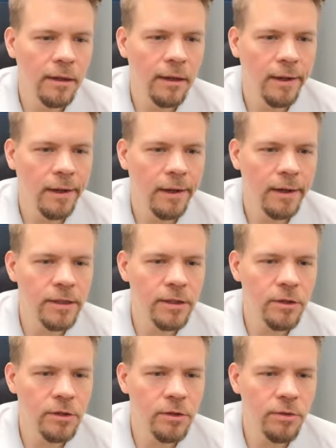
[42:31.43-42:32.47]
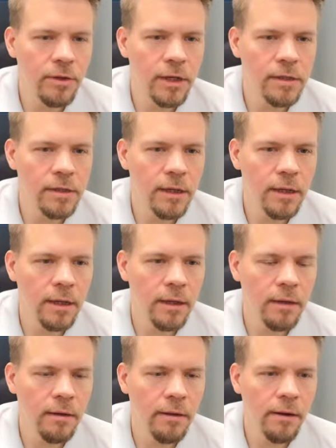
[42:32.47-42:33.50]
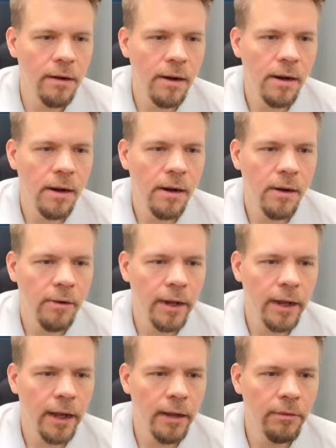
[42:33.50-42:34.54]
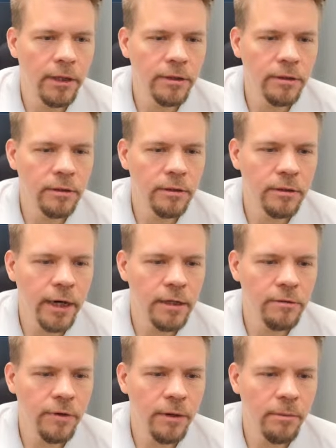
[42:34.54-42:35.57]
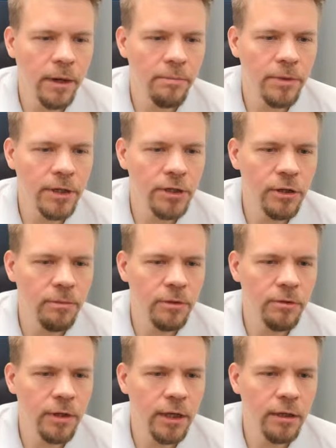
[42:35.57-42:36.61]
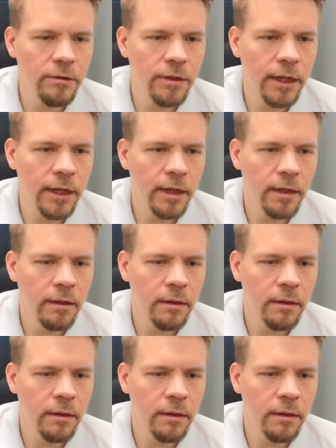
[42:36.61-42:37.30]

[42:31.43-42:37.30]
it's not so easy. Okay, I will transfer my bishop to e3.